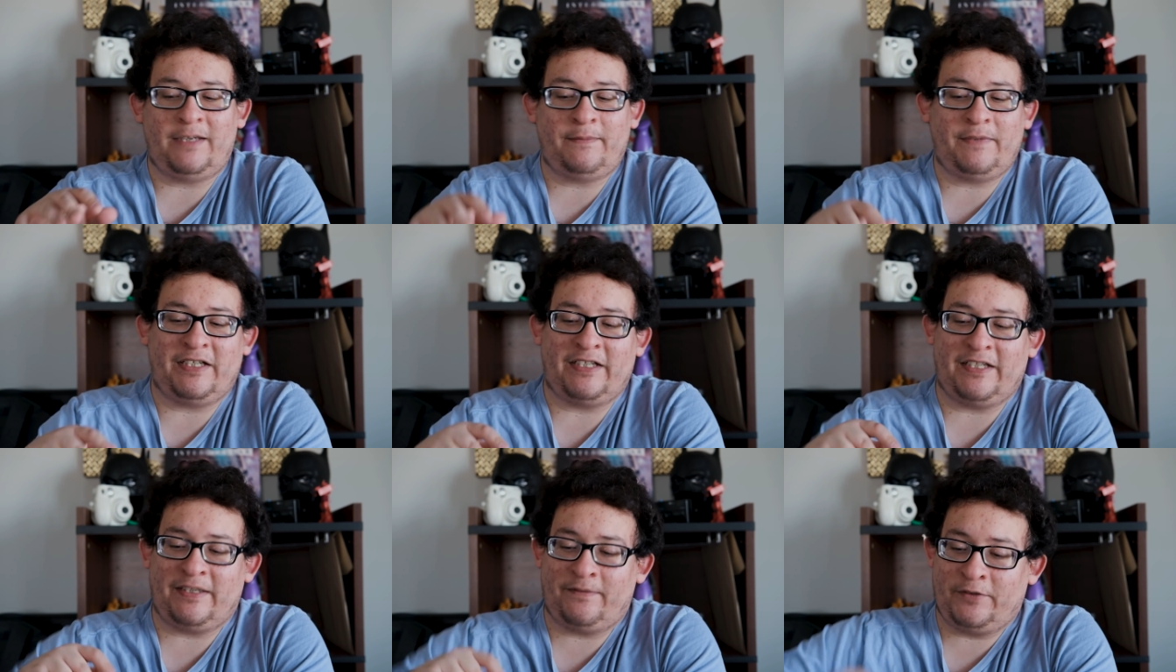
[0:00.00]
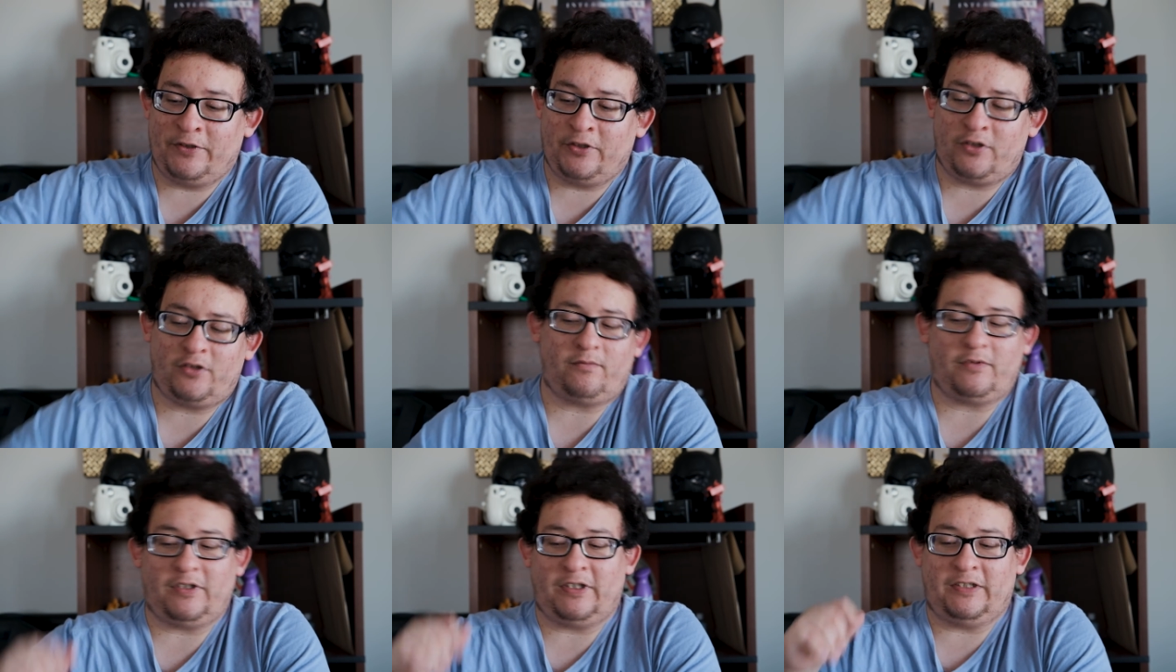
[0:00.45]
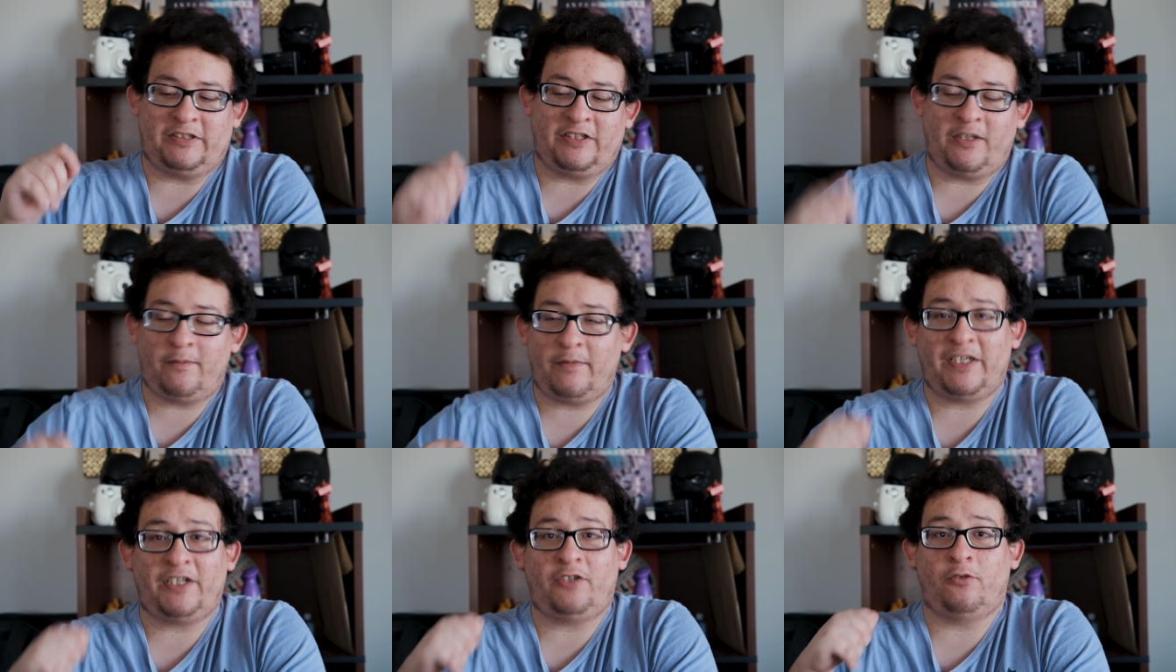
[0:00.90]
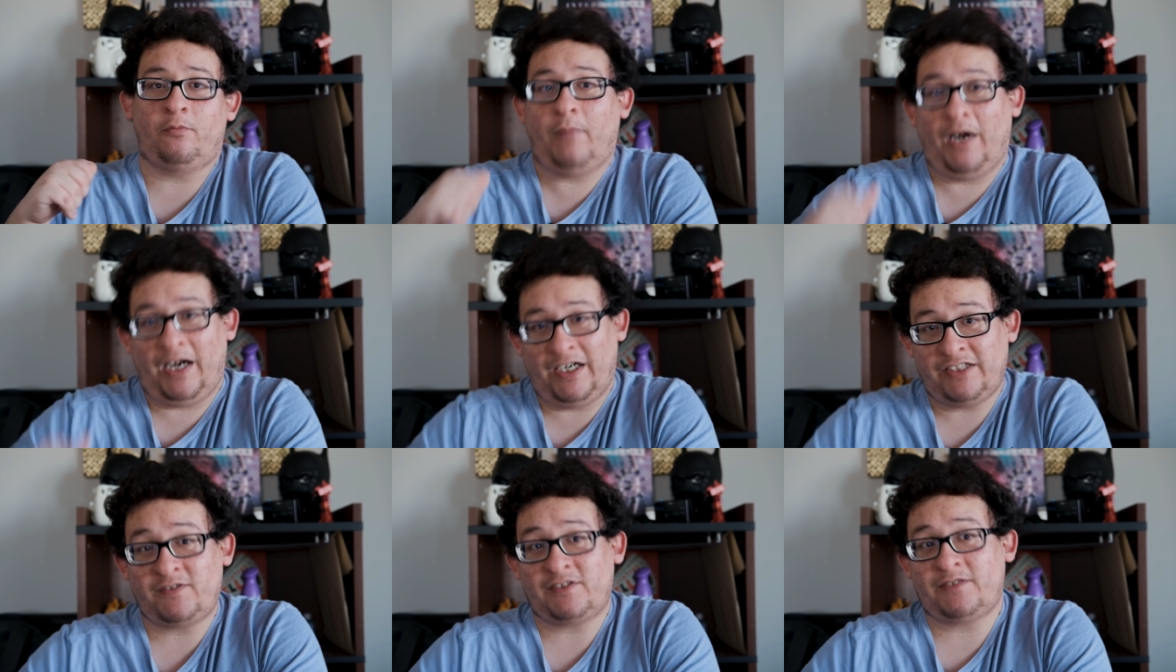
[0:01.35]
mean, if you're somebody who
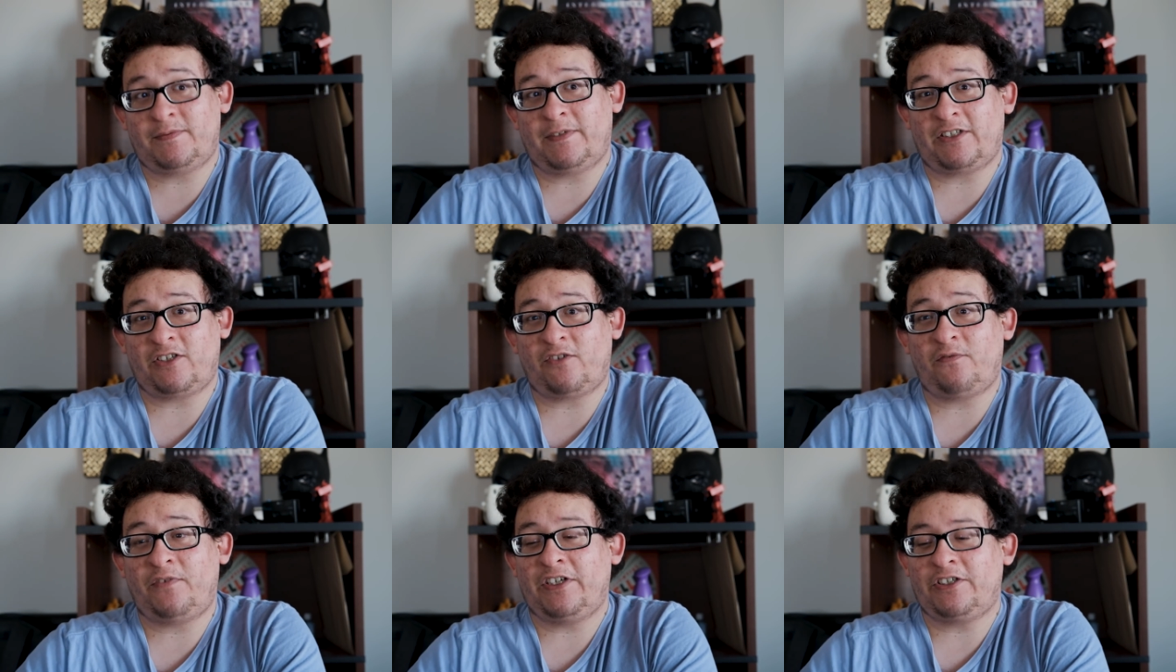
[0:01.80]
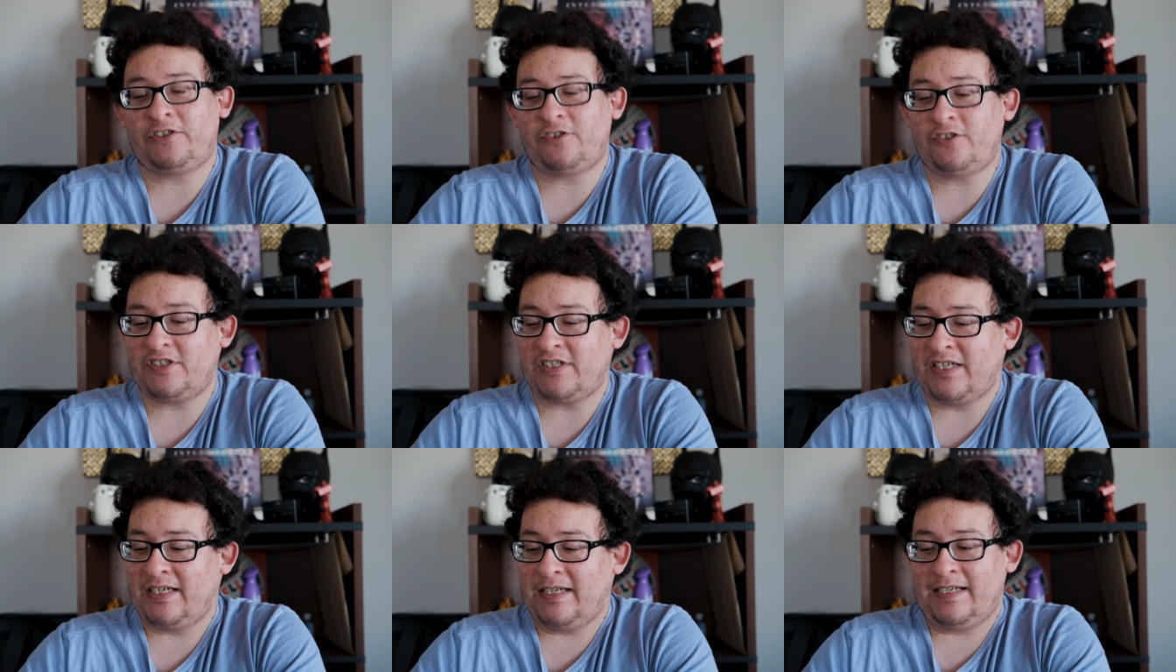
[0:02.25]
buys your special features,